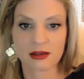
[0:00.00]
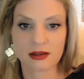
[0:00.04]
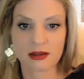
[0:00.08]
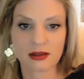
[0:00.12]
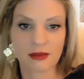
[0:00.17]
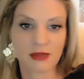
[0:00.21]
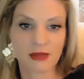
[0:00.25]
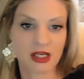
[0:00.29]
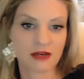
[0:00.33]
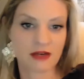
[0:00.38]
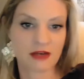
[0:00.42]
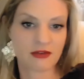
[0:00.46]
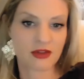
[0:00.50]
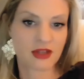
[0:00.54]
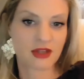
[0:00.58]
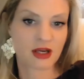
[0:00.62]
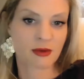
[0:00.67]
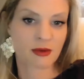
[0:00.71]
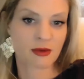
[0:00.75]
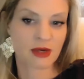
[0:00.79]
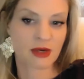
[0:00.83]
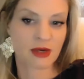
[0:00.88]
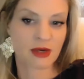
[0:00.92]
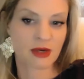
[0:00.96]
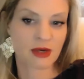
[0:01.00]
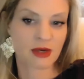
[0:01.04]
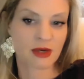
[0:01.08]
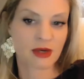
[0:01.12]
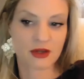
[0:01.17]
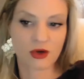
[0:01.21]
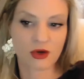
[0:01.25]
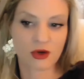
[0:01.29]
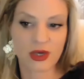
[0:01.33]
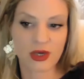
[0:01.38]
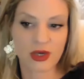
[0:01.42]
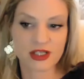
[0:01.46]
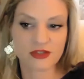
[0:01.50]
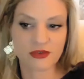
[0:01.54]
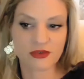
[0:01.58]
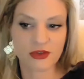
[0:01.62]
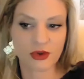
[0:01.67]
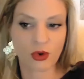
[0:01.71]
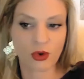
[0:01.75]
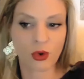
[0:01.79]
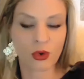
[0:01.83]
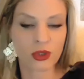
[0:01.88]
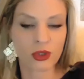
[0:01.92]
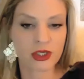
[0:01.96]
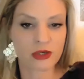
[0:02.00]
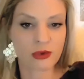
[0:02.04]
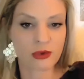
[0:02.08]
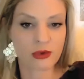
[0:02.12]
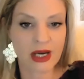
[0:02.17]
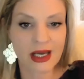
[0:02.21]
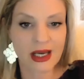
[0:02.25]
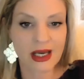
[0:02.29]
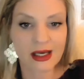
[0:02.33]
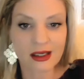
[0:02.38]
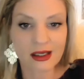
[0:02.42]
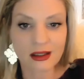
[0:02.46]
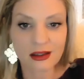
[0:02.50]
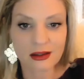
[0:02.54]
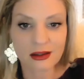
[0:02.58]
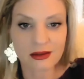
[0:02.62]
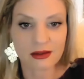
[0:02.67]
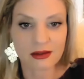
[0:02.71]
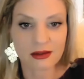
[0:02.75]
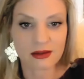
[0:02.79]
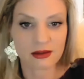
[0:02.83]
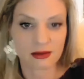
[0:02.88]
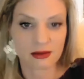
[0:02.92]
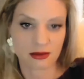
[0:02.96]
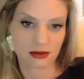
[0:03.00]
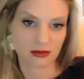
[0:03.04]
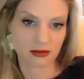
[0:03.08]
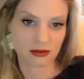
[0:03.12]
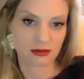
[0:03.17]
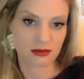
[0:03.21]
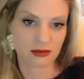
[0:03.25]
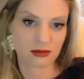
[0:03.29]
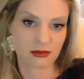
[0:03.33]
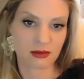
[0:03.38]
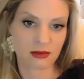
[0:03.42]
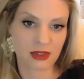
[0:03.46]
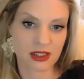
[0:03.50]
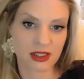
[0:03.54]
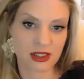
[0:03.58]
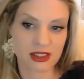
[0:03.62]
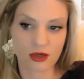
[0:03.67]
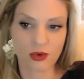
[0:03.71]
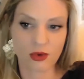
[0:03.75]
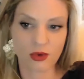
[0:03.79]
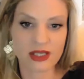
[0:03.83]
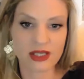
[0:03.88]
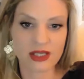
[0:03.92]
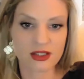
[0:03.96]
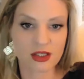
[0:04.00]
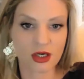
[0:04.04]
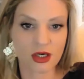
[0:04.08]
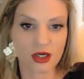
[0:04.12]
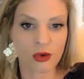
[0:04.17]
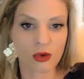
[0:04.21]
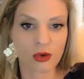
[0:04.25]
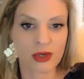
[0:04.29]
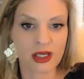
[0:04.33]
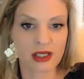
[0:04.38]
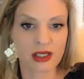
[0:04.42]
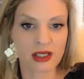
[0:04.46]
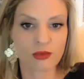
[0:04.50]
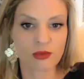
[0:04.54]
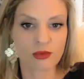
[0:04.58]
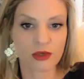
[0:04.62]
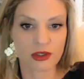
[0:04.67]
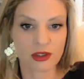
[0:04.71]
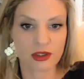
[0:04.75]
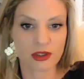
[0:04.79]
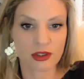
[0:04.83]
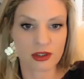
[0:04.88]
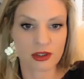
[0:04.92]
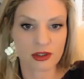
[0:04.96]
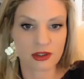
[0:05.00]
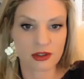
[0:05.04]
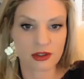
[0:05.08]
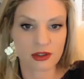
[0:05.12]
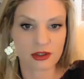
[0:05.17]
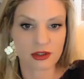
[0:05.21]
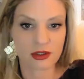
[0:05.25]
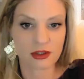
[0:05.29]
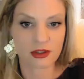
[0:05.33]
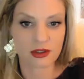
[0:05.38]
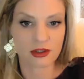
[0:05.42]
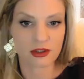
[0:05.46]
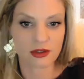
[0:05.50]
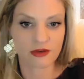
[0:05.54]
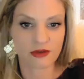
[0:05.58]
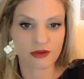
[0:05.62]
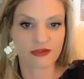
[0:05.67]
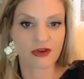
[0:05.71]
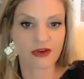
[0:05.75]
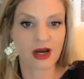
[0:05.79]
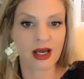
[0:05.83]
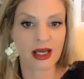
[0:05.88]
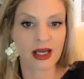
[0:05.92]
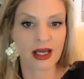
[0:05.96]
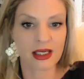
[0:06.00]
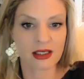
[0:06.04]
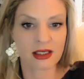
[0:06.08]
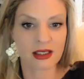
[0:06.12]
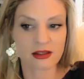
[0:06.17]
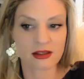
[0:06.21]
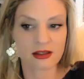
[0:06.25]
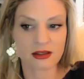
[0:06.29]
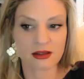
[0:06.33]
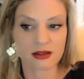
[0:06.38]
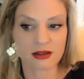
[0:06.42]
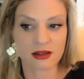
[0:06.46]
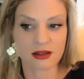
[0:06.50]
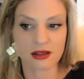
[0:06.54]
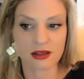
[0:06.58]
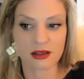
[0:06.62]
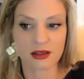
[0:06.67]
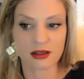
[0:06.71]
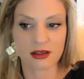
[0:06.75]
I mean, if you think about the quest for the Holy Grail, well, that's a quest to go inward, to find the